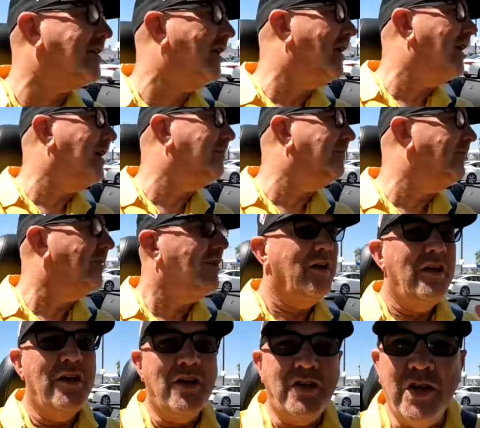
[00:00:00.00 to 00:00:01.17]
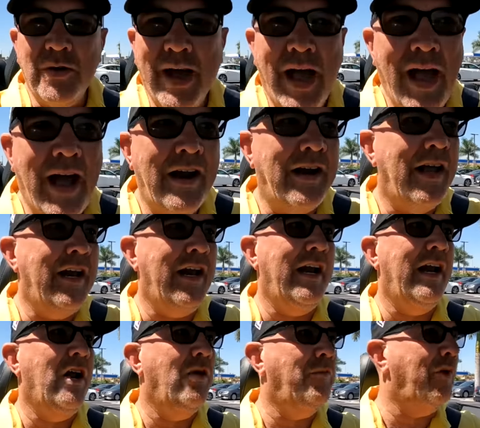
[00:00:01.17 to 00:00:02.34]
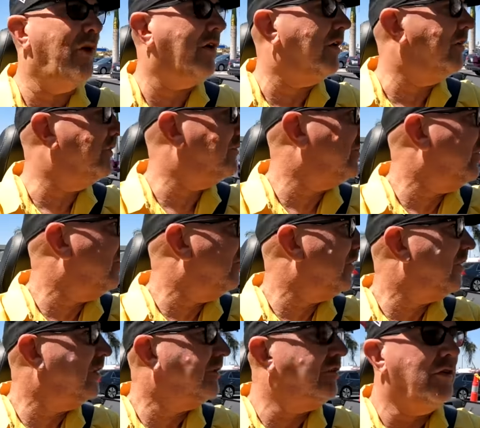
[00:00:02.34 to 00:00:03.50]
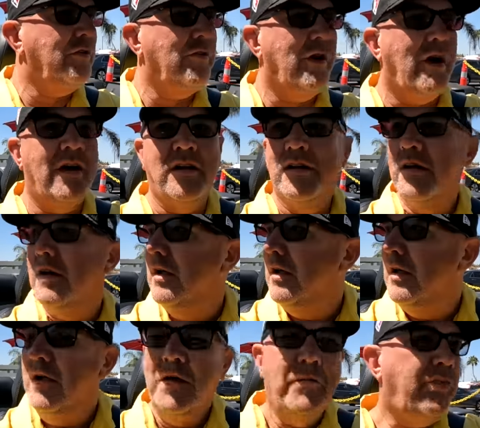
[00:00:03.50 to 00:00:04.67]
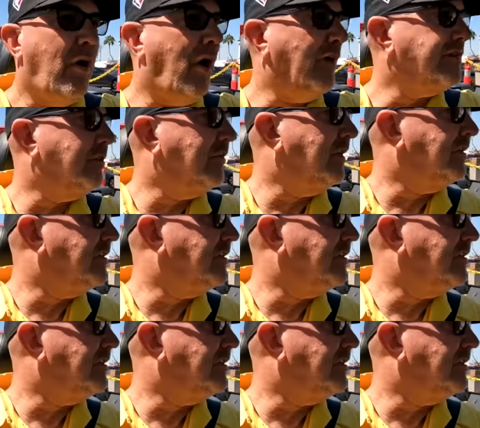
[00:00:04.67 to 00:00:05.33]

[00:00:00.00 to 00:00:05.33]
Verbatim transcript: time you had an In-N-Out Burgers. So we're going to uh, possibly